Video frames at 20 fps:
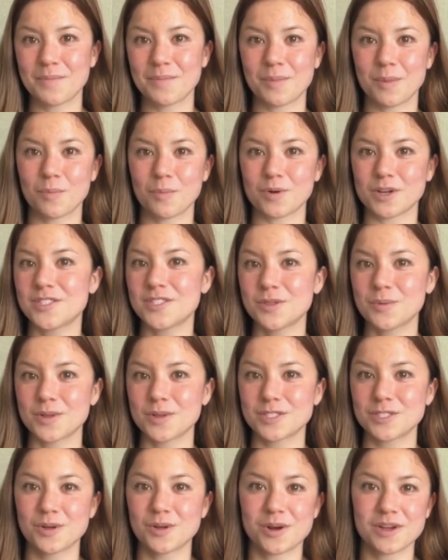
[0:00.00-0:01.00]
Crystal
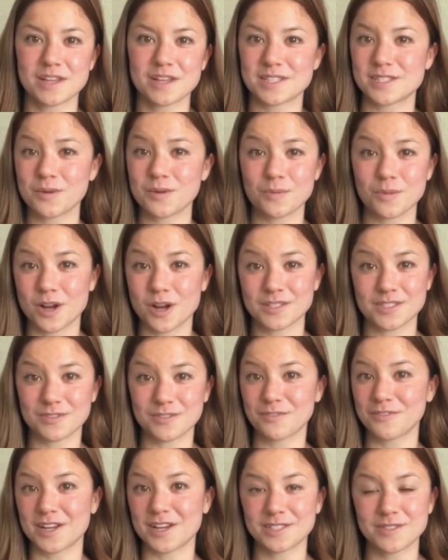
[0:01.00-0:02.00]
Restore is the world's
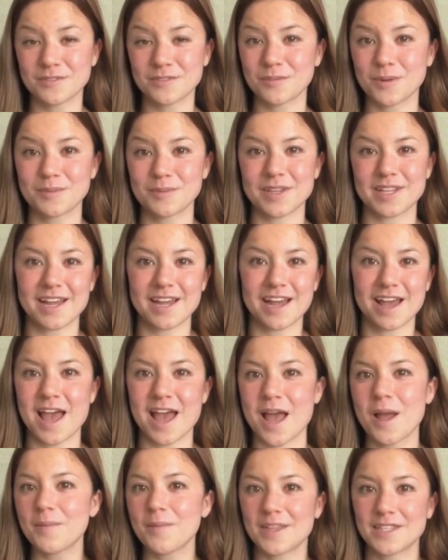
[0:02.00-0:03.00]
first formula
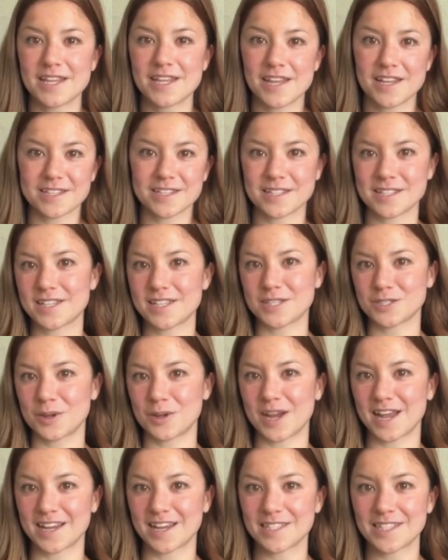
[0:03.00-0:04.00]
meticulously
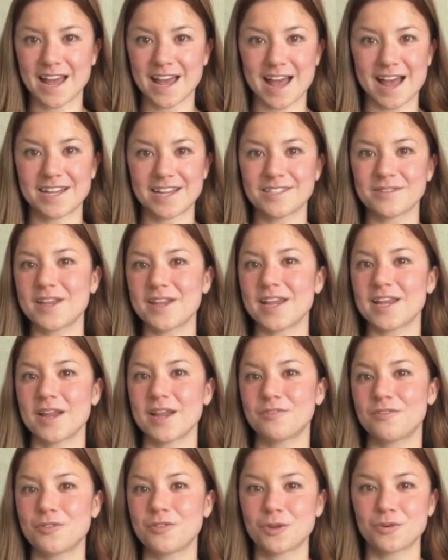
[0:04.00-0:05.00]
created to activate and
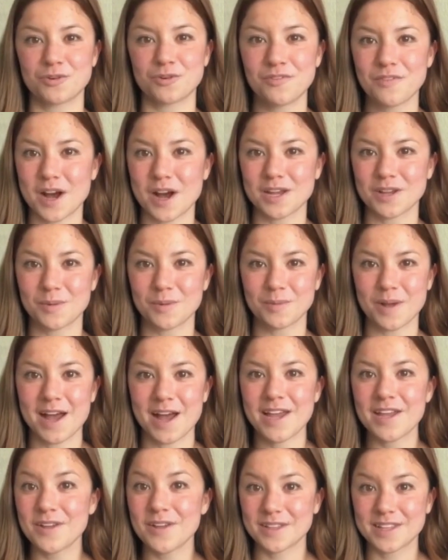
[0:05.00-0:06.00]
purify your
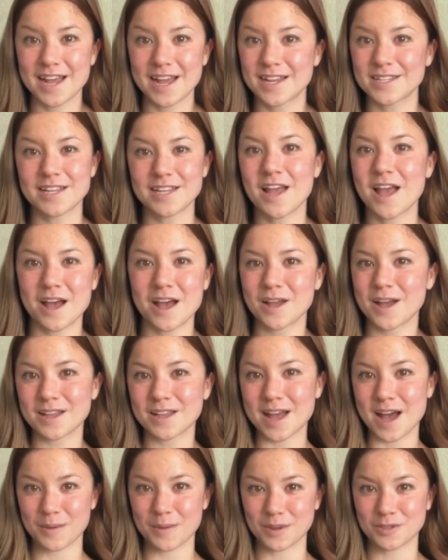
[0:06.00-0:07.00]
pineal gland,
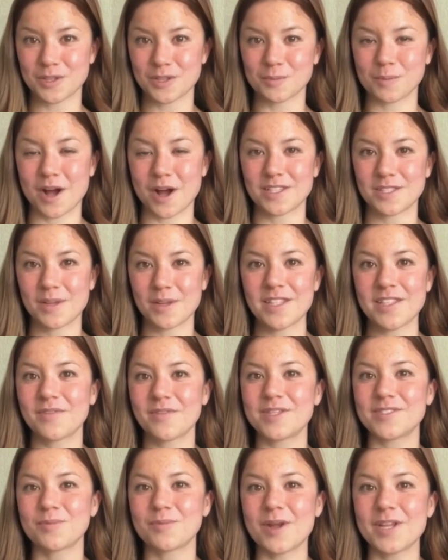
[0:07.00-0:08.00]
allowing new pathways of
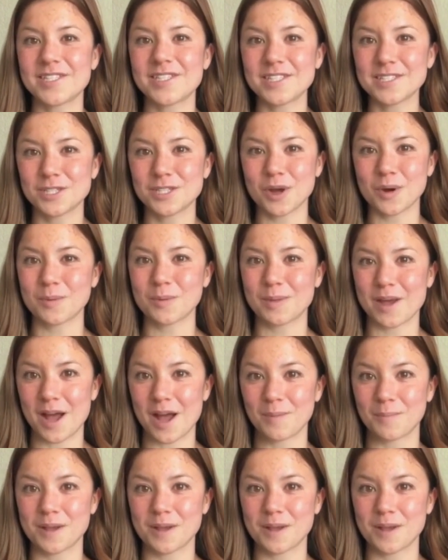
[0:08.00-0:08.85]
expression to open up.